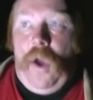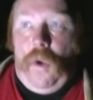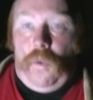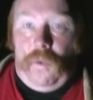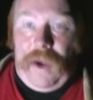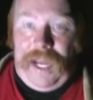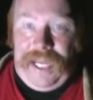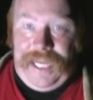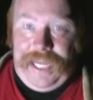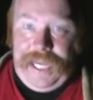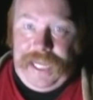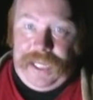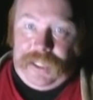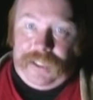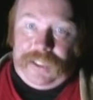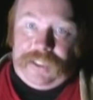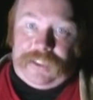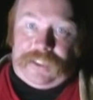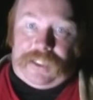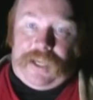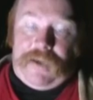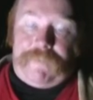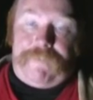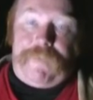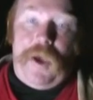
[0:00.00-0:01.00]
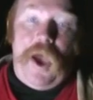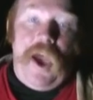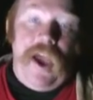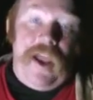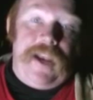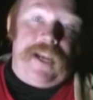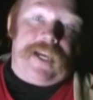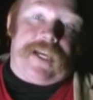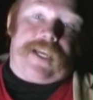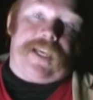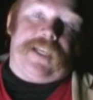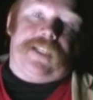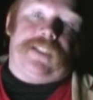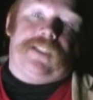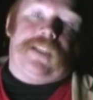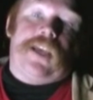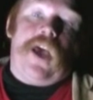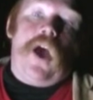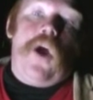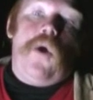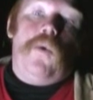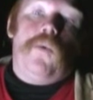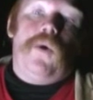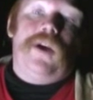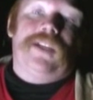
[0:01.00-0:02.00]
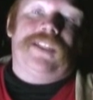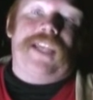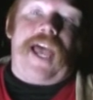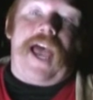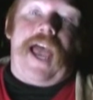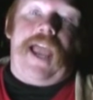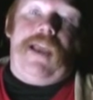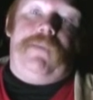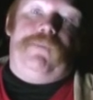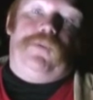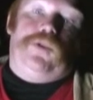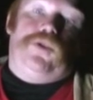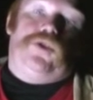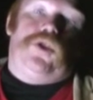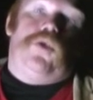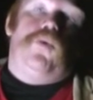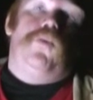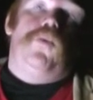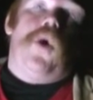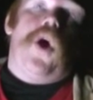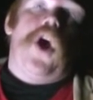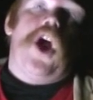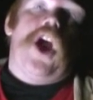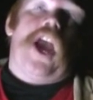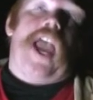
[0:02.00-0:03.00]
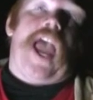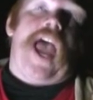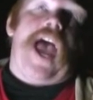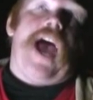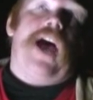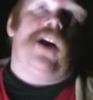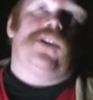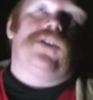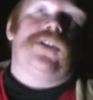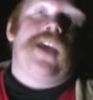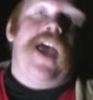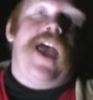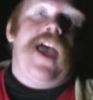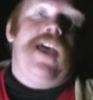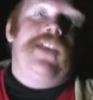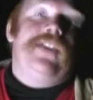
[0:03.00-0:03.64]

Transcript: when Nicholas Copernicus was able to work out